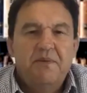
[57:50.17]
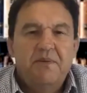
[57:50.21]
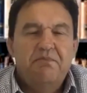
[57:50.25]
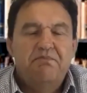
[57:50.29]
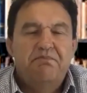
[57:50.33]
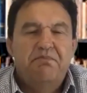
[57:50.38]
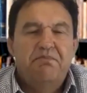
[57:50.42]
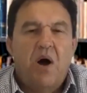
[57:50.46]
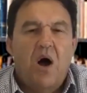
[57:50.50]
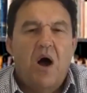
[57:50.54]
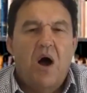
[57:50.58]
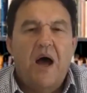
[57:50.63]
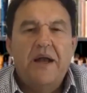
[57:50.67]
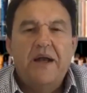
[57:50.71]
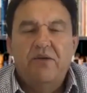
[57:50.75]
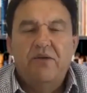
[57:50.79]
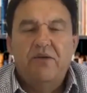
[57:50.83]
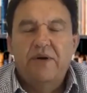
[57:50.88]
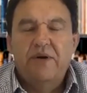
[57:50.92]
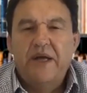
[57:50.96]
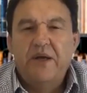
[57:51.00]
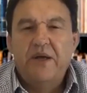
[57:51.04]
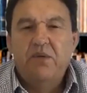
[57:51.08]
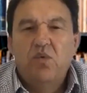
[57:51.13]

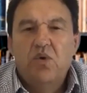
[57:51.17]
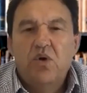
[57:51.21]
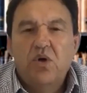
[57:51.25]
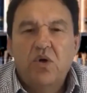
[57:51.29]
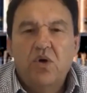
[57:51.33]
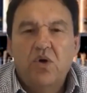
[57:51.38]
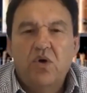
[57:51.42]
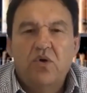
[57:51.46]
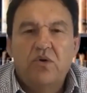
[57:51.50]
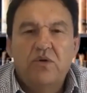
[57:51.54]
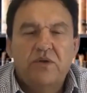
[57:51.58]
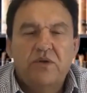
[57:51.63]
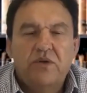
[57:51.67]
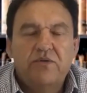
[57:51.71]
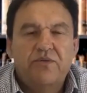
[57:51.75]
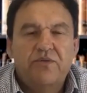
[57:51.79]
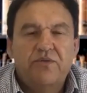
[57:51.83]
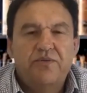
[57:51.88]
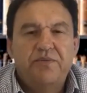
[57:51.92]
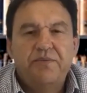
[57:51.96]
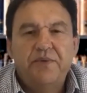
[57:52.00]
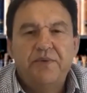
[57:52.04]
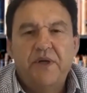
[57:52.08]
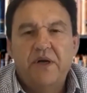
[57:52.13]
binary world of,
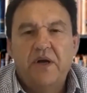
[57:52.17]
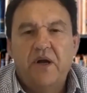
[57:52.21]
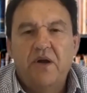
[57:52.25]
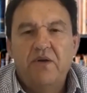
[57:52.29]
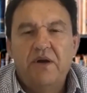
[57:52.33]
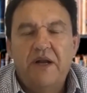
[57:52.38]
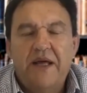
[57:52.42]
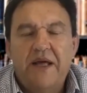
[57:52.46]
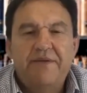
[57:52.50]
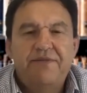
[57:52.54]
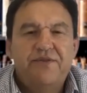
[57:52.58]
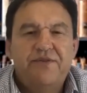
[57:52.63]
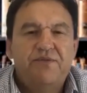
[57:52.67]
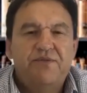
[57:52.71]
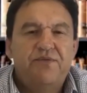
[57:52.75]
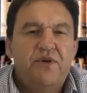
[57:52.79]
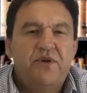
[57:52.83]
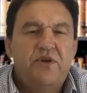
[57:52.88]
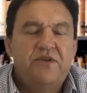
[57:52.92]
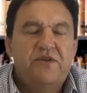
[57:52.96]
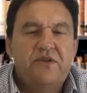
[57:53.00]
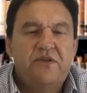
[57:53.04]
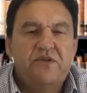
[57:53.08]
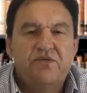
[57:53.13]
lefts
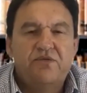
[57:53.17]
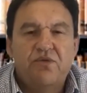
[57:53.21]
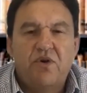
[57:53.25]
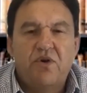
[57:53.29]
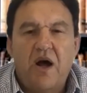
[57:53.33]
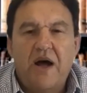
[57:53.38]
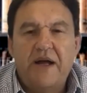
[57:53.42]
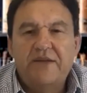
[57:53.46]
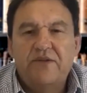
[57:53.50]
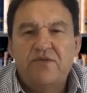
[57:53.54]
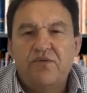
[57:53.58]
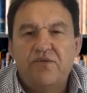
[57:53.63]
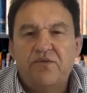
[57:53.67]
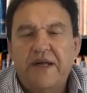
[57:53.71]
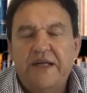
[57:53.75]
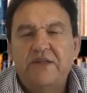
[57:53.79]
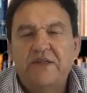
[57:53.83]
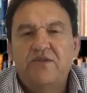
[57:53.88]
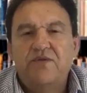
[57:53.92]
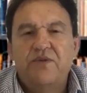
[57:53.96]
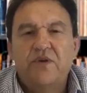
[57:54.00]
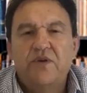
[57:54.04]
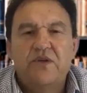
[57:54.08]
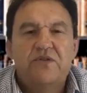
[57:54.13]
versus rights,
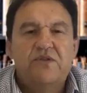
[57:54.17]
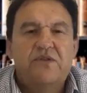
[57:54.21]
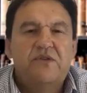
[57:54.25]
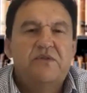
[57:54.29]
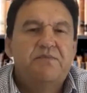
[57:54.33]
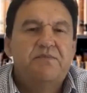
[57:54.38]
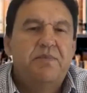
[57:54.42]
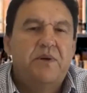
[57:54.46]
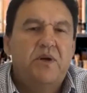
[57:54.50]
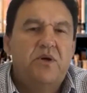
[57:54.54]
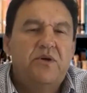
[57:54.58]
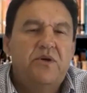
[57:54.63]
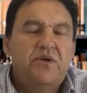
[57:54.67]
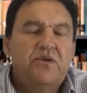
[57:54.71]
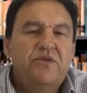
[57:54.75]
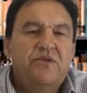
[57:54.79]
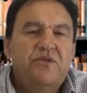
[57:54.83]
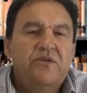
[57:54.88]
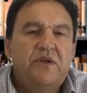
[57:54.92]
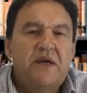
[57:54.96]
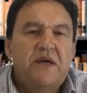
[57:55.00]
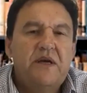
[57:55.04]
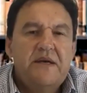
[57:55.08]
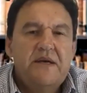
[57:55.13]
reds versus
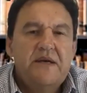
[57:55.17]
blues,